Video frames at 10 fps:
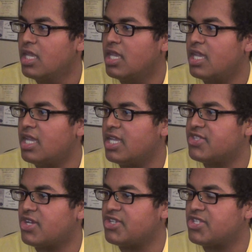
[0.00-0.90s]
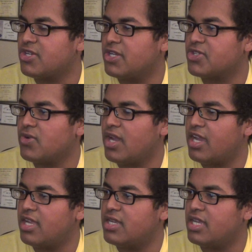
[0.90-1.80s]
And Sanji starts
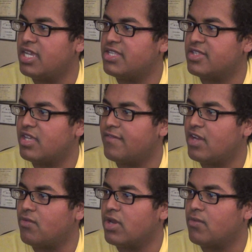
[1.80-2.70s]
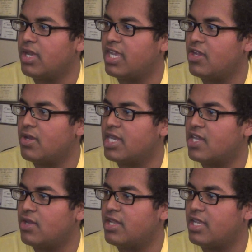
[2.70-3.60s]
crying, and he says, if I run away here and
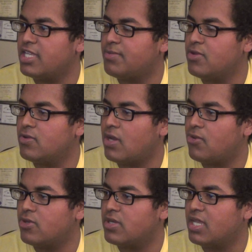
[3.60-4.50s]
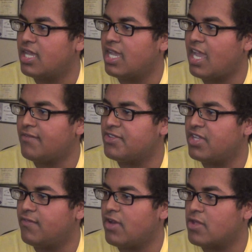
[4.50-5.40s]
now in the East Blue, I won't have to
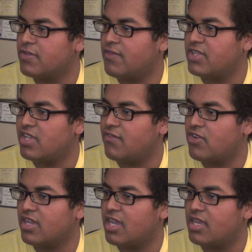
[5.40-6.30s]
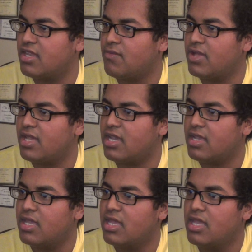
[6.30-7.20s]
see Father's face ever again, will I?
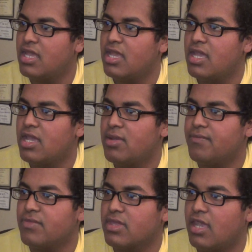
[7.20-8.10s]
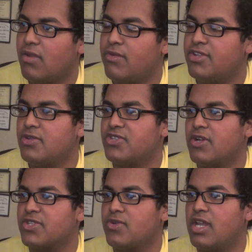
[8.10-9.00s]
And Riju
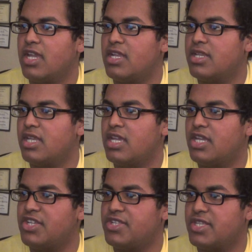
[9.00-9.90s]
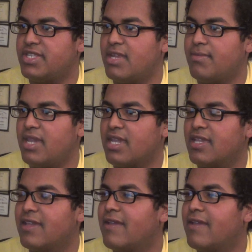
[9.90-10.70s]
starts crying, and she says, stand back.